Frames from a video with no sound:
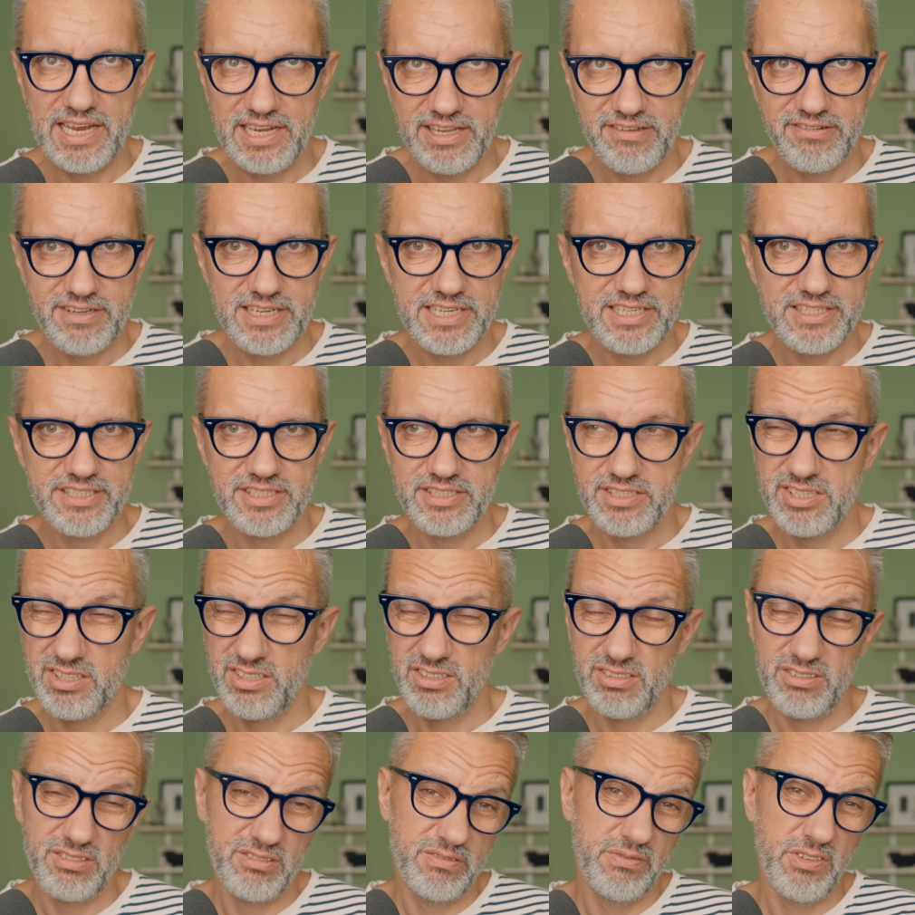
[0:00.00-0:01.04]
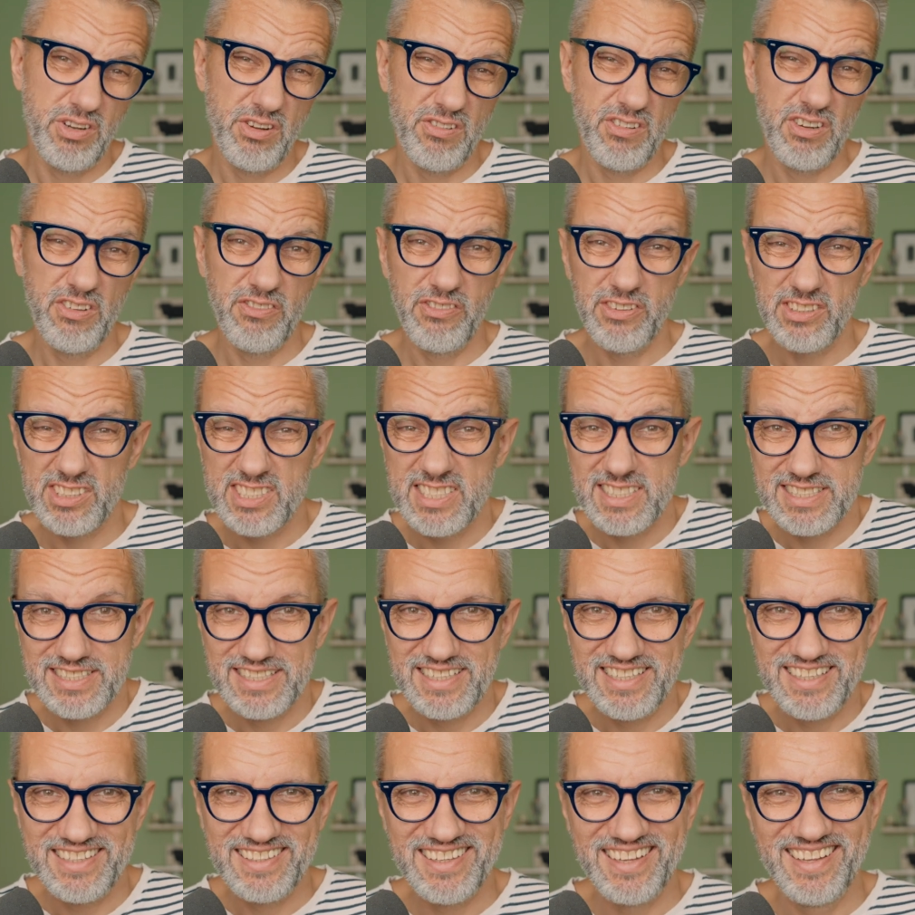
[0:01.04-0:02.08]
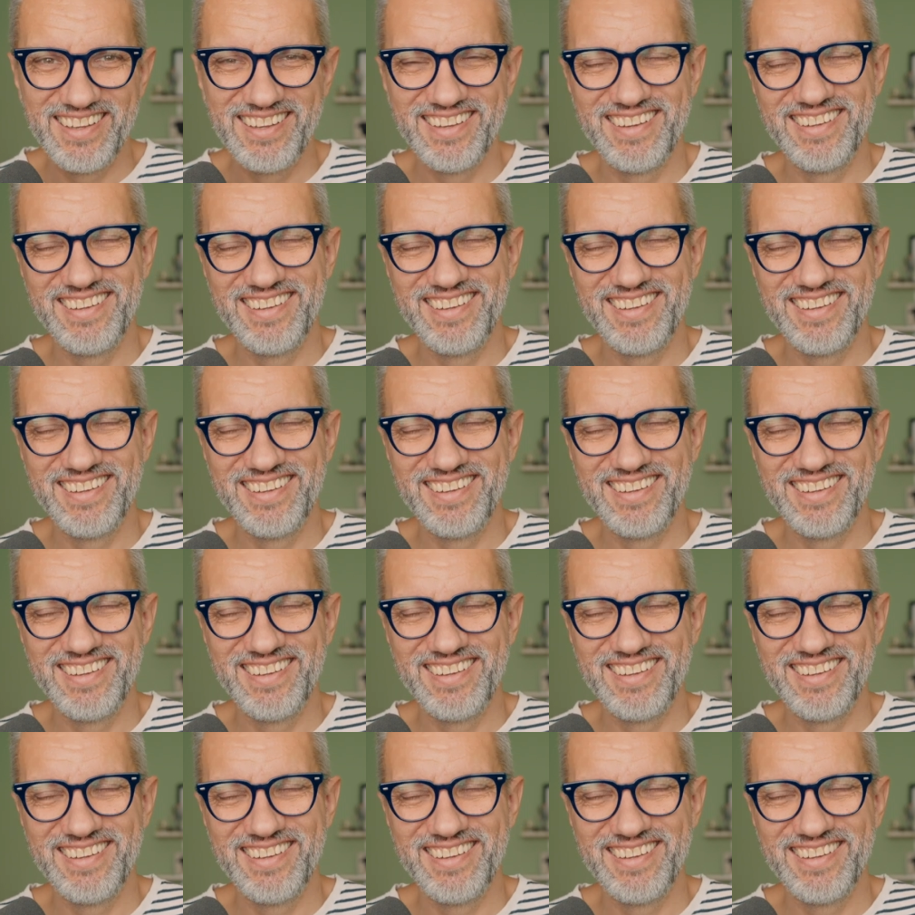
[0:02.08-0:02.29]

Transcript: anyway, so no one will see it.